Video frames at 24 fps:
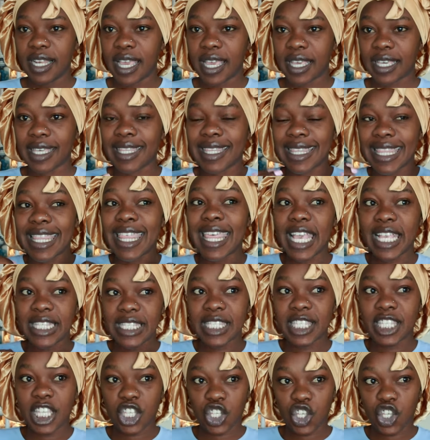like
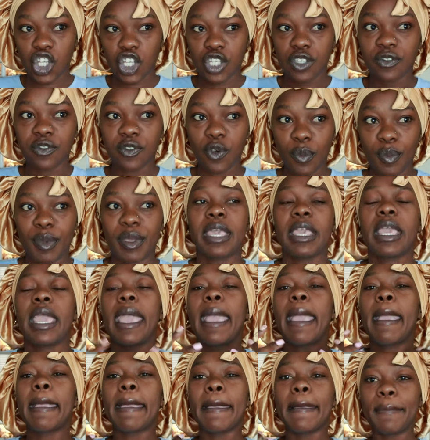that's the church for
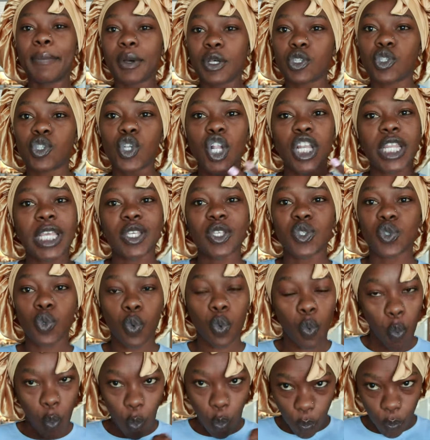me. Apostle is
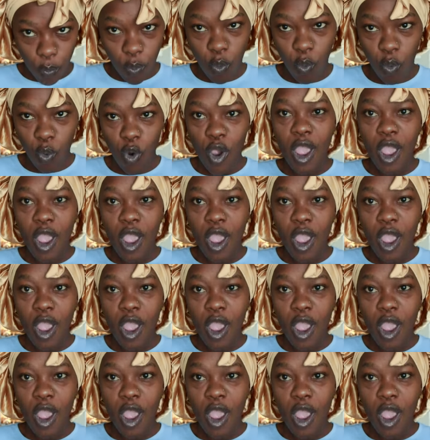group.